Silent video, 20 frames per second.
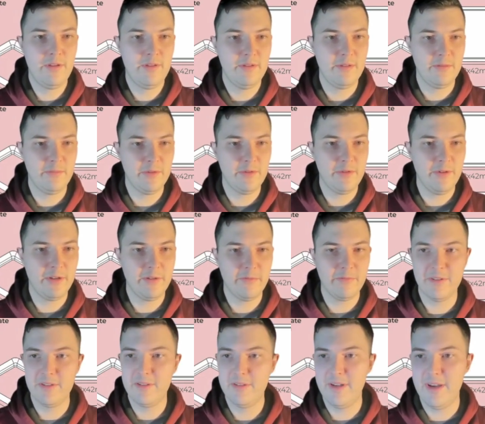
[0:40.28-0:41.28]
I'm starting
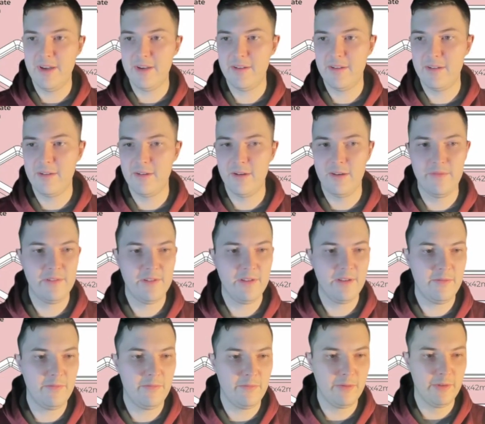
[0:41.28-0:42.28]
with stacking
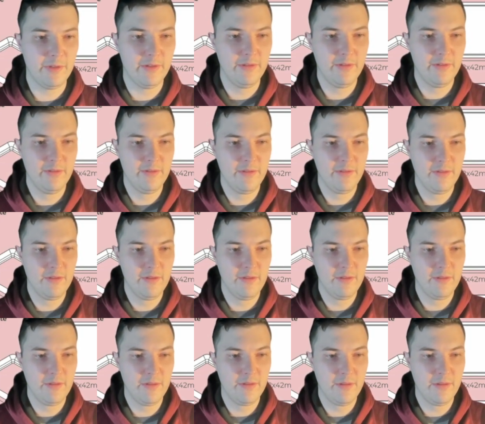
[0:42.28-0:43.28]
offset 1.
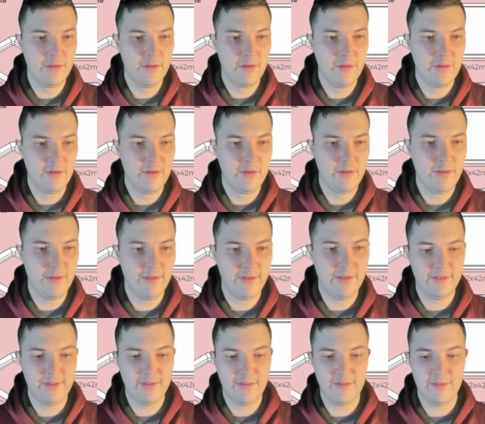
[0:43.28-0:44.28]

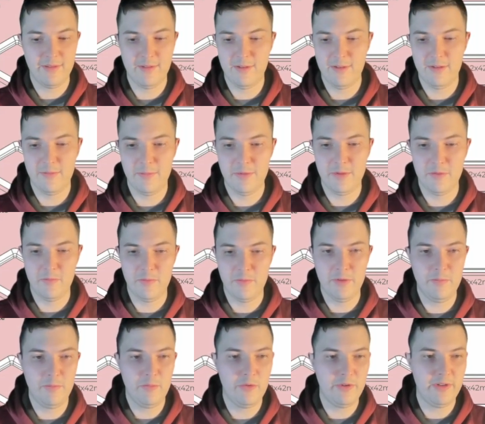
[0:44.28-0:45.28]
That's going to end up as
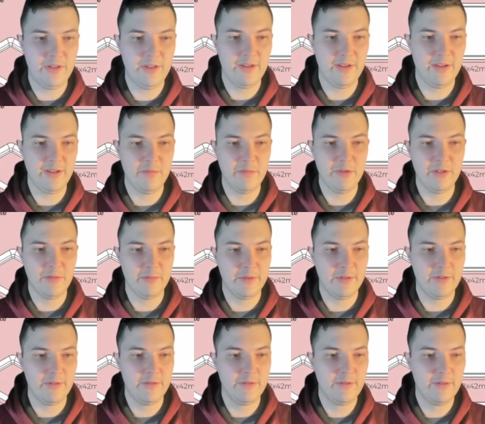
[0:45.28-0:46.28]
1.9
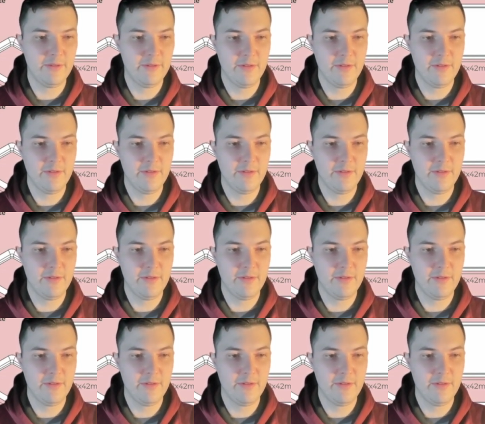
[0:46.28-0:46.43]
millimeters.